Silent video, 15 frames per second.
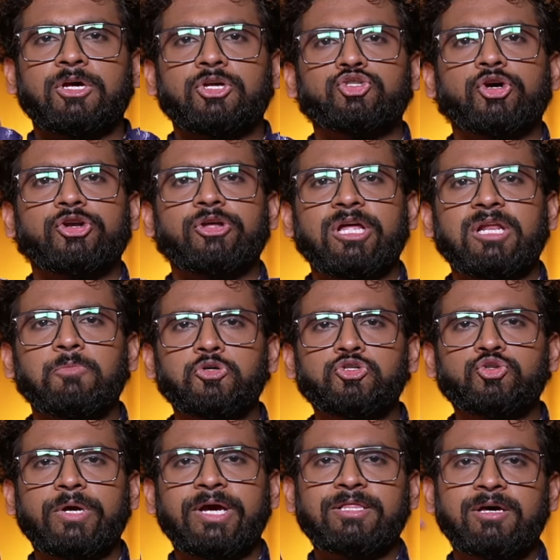join your elbows
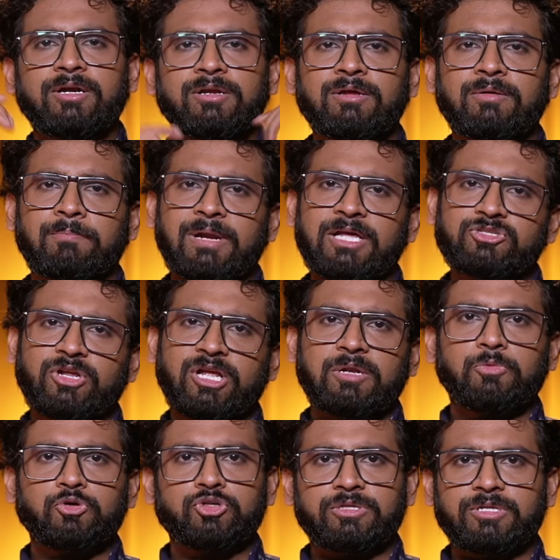together, place your
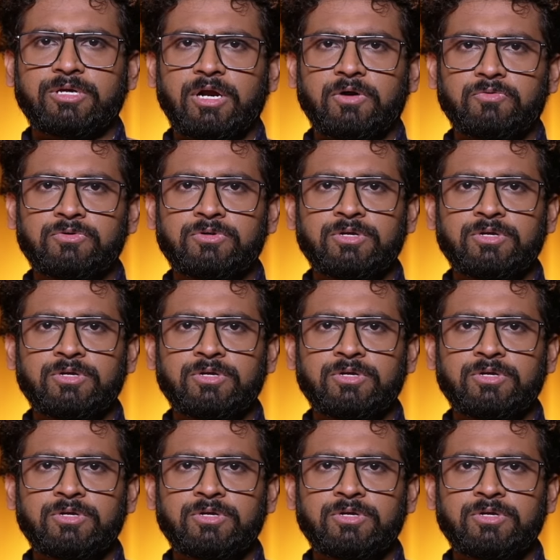elbows on the ground.